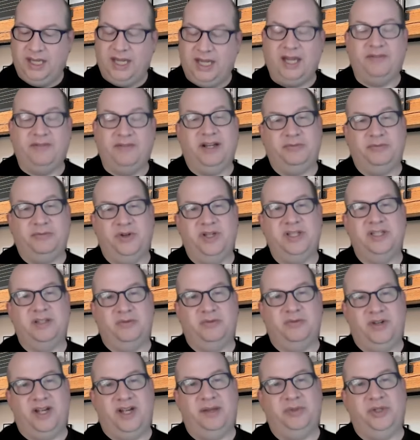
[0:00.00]
hey, I've got friends
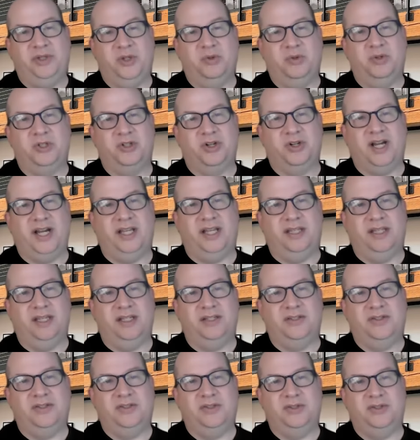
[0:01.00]
and family who are trying
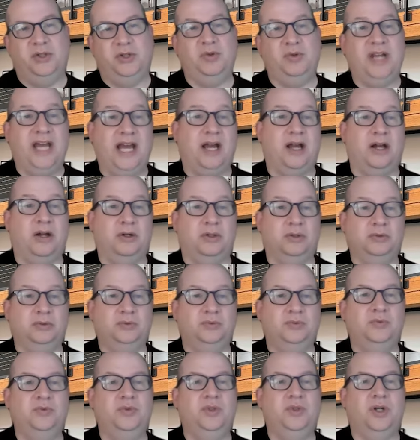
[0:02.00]
this, to now,